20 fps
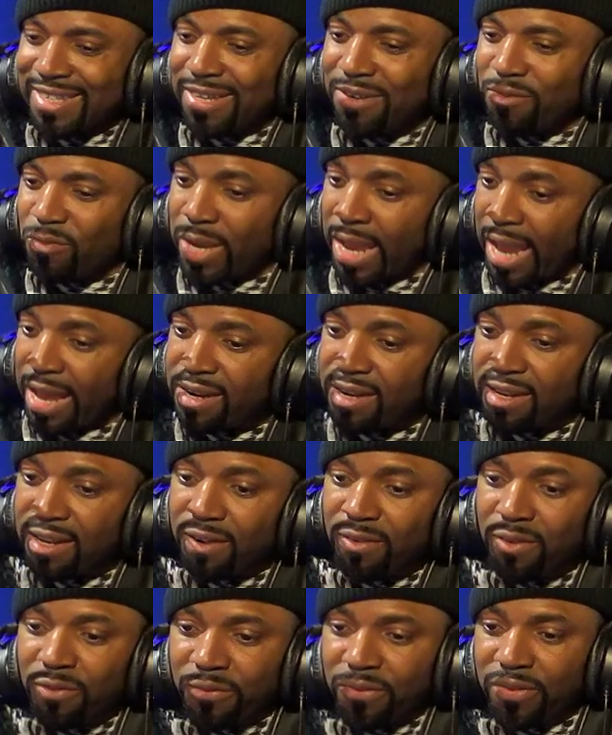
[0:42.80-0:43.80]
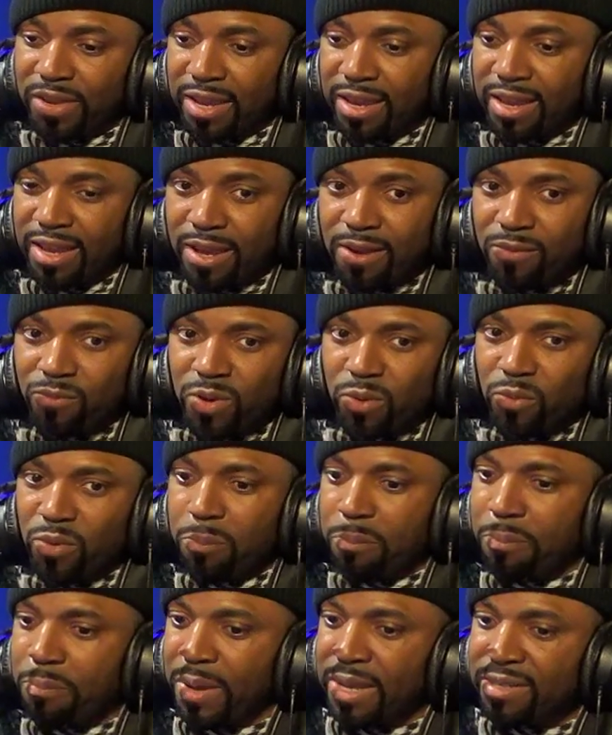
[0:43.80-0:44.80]
We had a love affair and we were
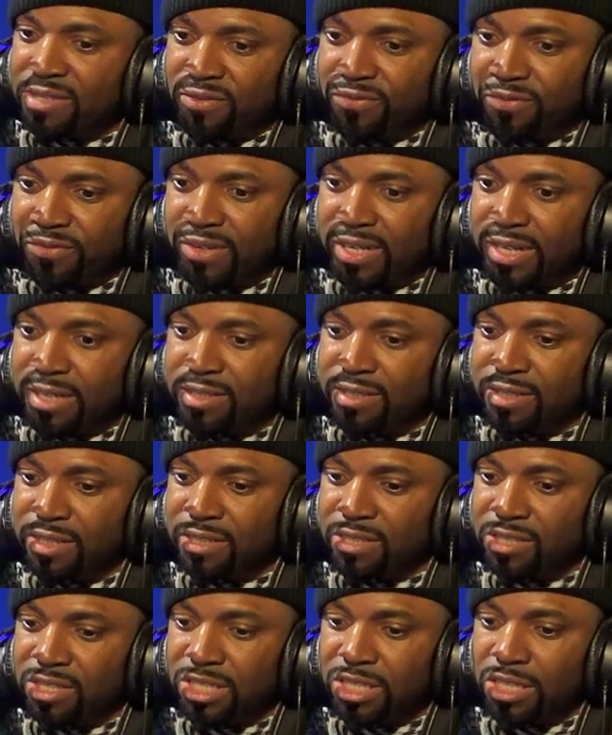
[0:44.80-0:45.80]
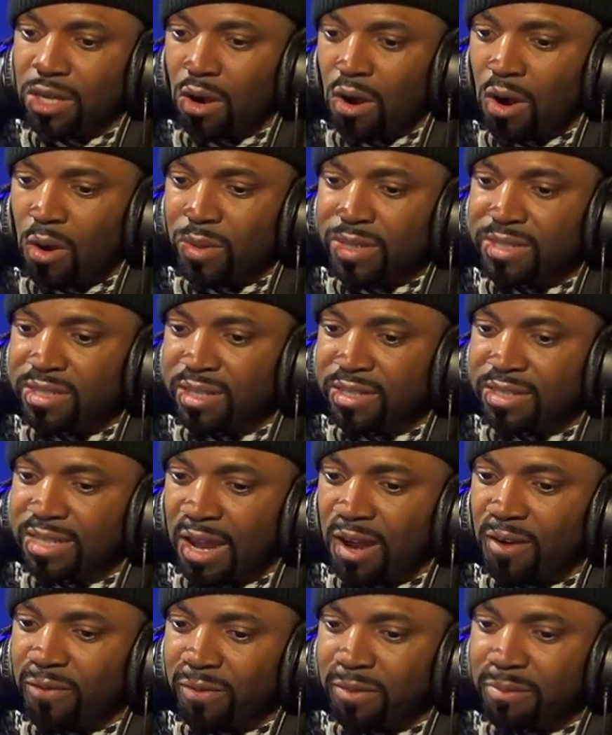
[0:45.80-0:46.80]
best friends, and she always looked
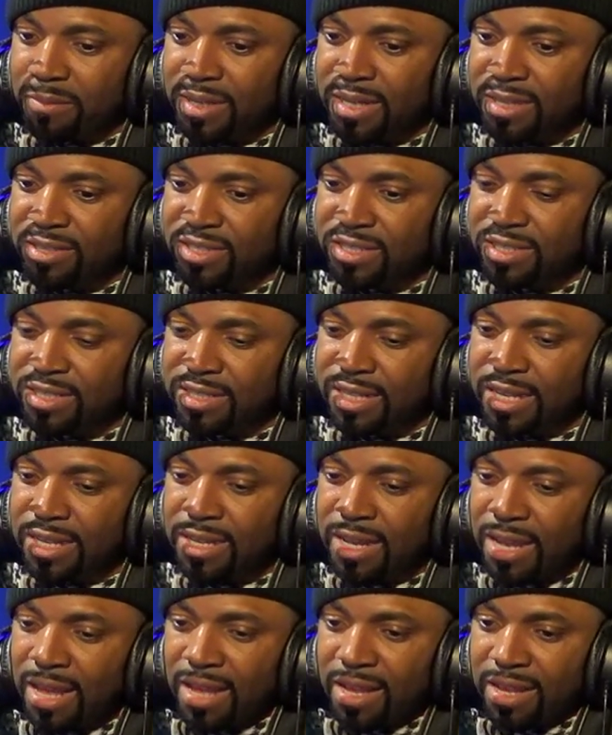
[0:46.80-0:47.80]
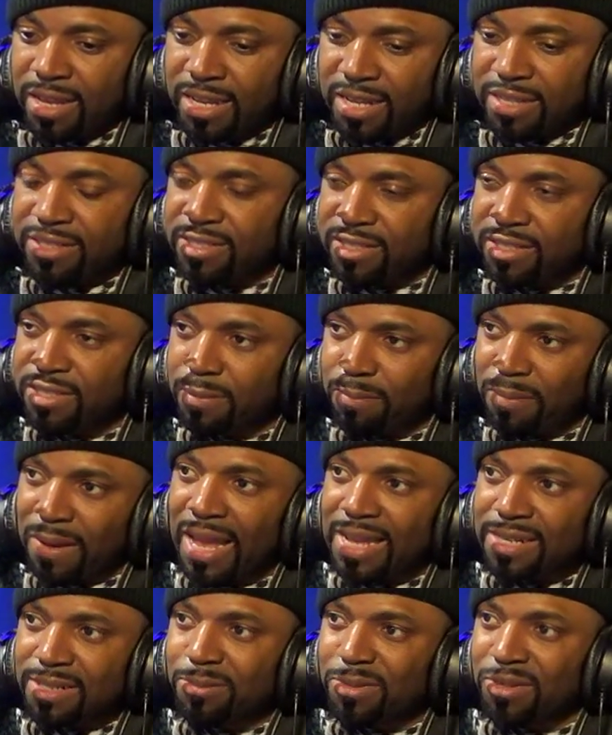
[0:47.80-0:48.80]
out for me. And she said, here's this
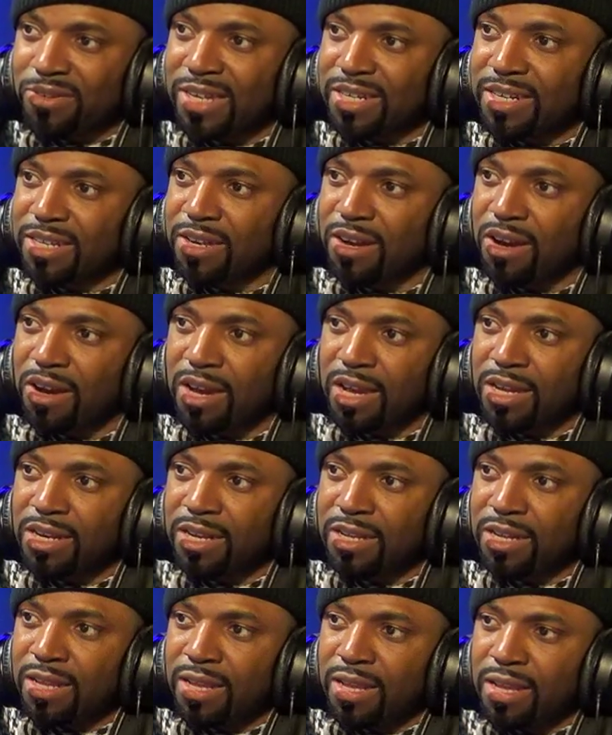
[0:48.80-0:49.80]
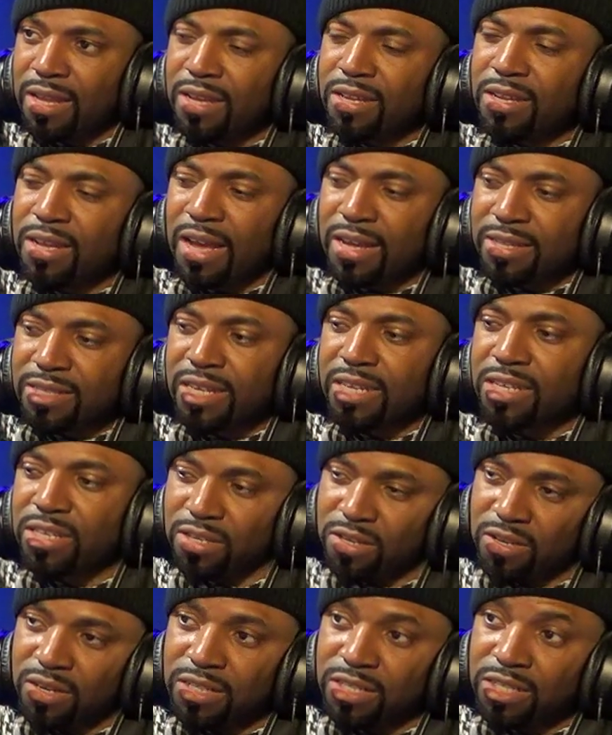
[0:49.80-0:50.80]
platinum credit card. I think
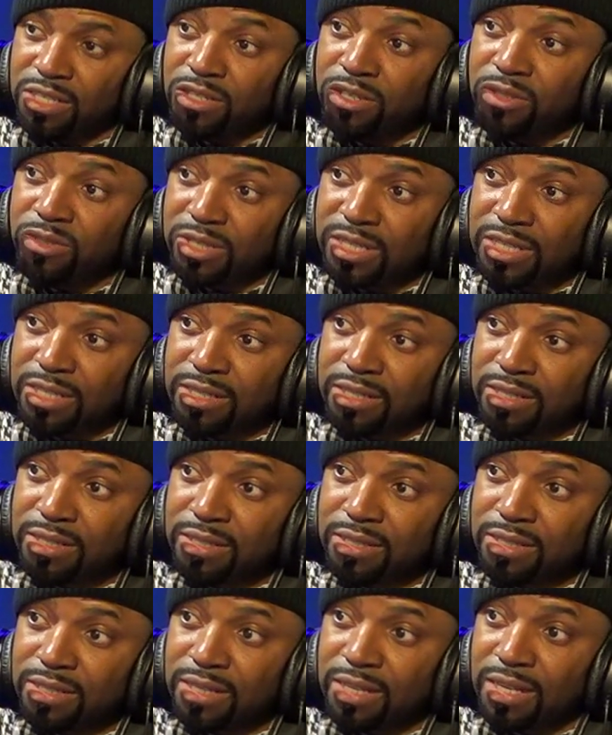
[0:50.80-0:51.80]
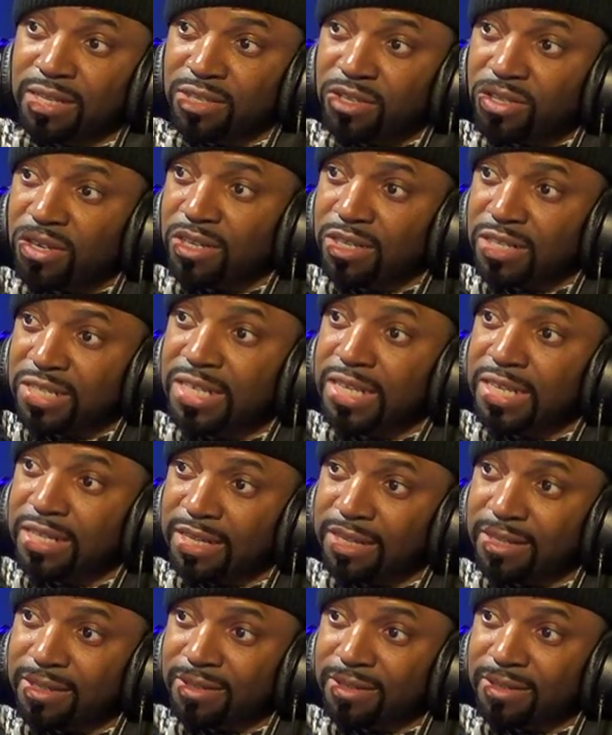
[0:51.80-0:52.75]
you're going to use it and you're going to need it.